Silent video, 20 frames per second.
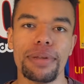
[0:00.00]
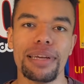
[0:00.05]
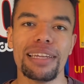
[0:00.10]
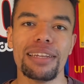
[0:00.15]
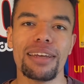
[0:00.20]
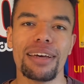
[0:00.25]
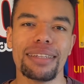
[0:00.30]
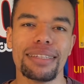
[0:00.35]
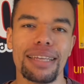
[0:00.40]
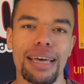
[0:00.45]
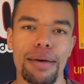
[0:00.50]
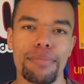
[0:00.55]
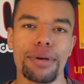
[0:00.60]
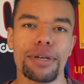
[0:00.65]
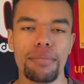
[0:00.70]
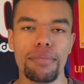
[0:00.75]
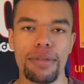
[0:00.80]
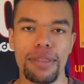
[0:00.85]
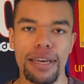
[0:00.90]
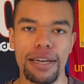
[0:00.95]
not
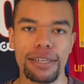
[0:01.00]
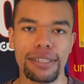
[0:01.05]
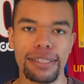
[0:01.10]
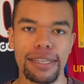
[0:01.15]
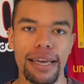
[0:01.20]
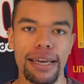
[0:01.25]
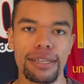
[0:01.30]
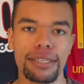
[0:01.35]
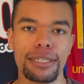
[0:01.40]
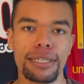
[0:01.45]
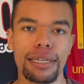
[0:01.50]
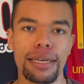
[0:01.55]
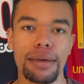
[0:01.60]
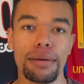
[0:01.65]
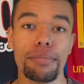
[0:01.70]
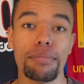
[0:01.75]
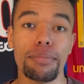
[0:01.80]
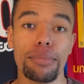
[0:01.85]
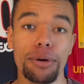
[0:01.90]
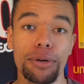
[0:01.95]
damaged. But there's actually
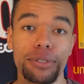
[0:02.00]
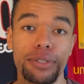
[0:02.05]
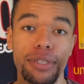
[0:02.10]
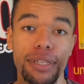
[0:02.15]
more to